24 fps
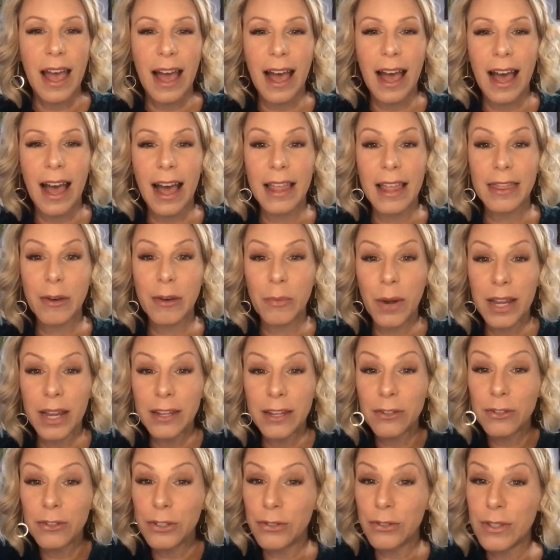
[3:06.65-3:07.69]
The way
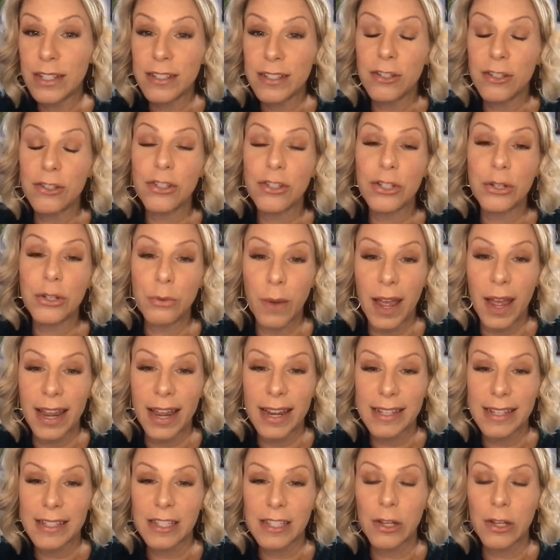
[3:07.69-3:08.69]
you do this, there's two ways.